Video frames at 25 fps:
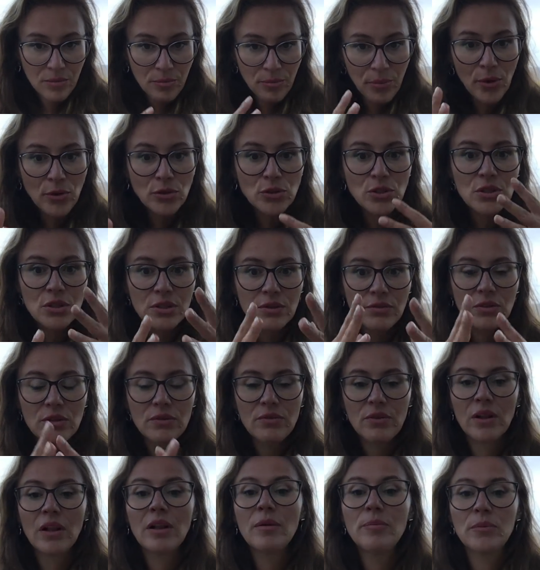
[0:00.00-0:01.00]
positive
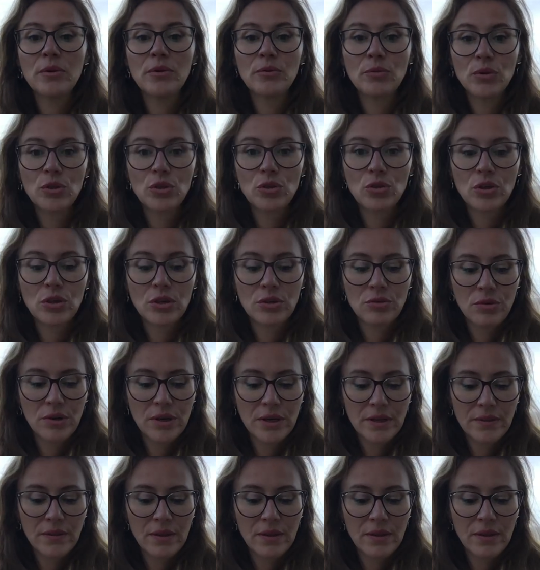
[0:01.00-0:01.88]
development with your career